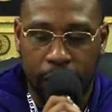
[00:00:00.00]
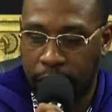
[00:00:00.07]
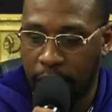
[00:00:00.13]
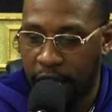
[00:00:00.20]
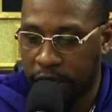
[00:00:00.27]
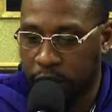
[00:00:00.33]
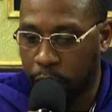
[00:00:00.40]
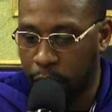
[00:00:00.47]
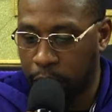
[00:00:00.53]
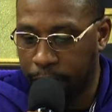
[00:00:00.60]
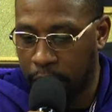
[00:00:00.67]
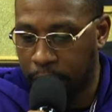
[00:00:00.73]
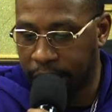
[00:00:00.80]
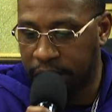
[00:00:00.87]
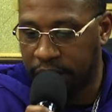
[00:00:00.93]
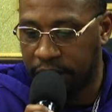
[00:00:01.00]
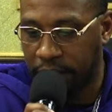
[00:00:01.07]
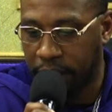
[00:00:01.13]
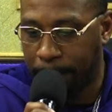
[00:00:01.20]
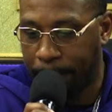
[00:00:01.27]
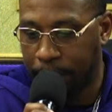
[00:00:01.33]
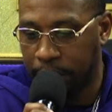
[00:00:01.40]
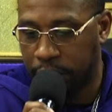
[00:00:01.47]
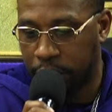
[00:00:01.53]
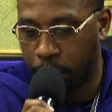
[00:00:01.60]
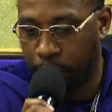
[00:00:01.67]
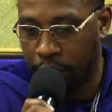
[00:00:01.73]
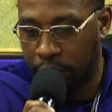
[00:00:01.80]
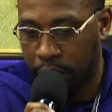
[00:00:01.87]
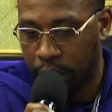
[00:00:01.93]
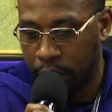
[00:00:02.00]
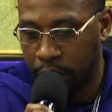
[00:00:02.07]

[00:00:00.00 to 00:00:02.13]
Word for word: Last script. Let me get Second Peter three,